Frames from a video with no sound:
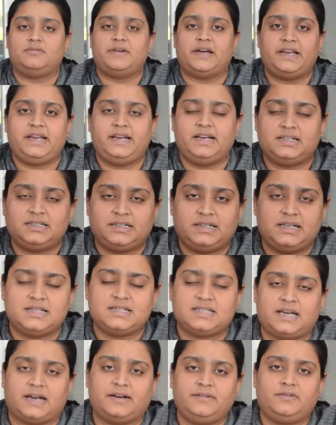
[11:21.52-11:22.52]
very
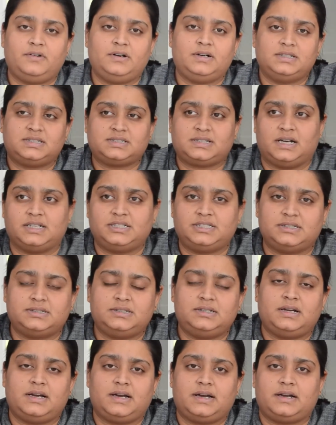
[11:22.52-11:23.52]
insightful
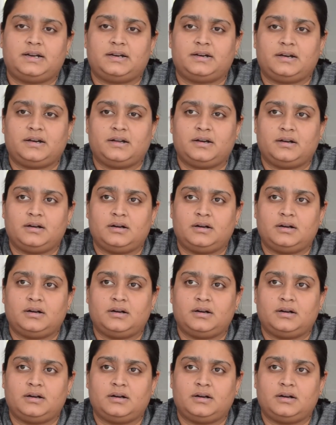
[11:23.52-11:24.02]
discussion, and